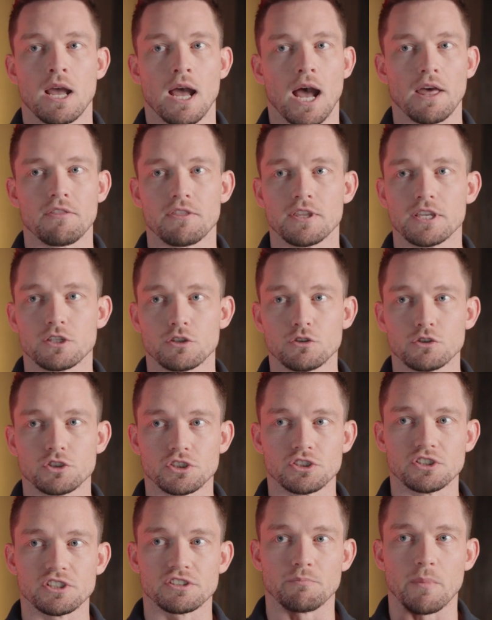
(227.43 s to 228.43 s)
I think you
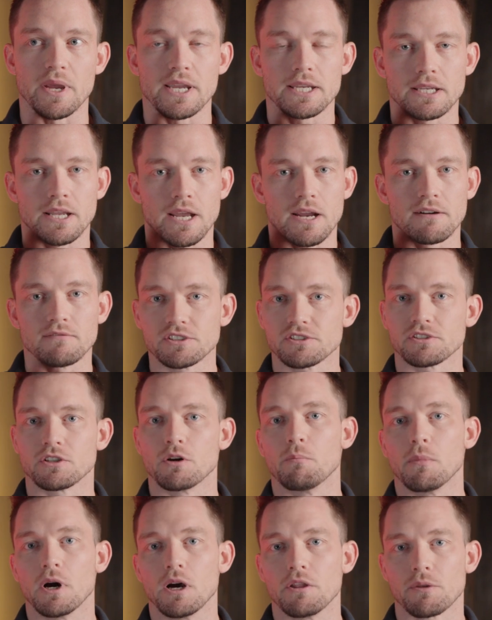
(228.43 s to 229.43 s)
should just make it every
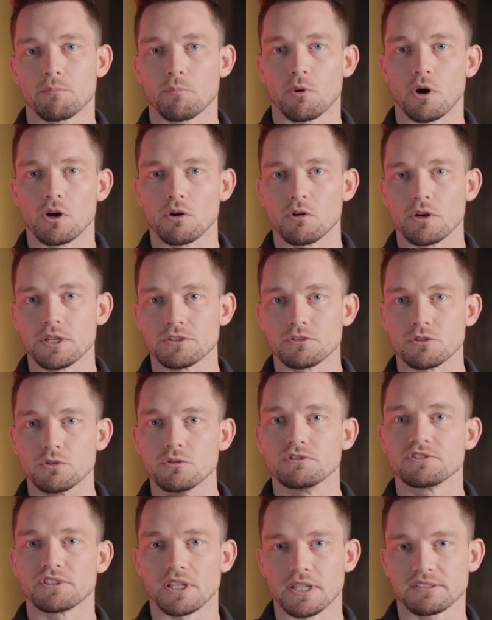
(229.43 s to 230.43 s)
single month a priority
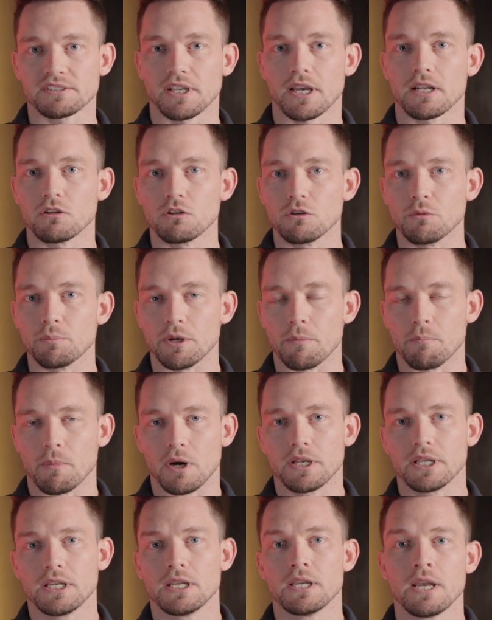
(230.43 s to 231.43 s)
to set aside a little bit of
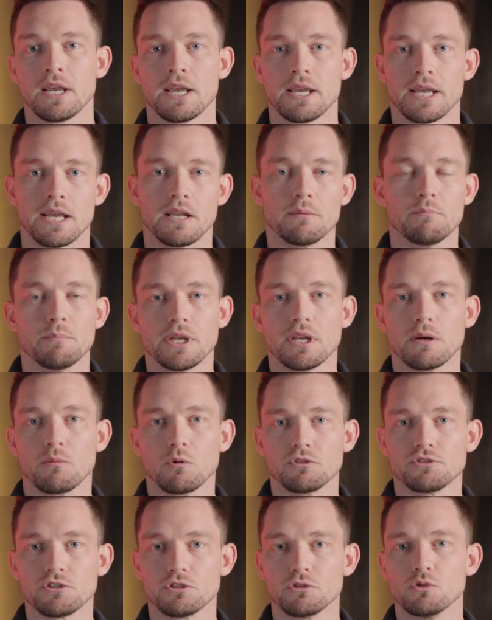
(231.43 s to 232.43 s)
money and be
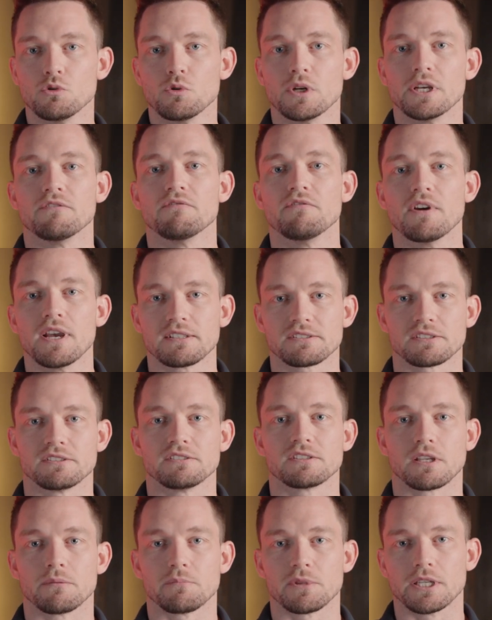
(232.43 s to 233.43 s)
able to invest in
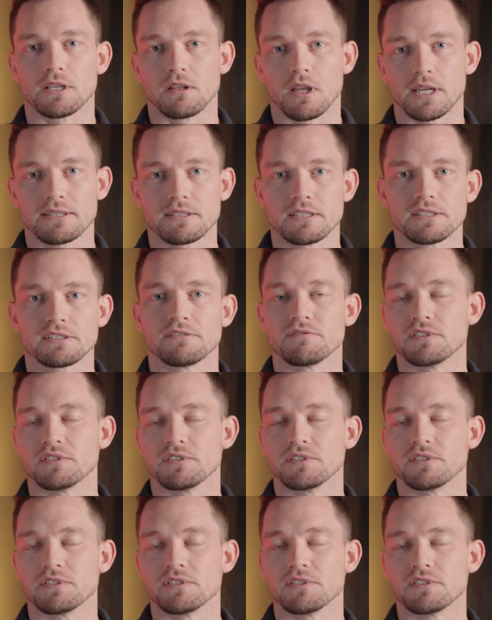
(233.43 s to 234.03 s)
something like this.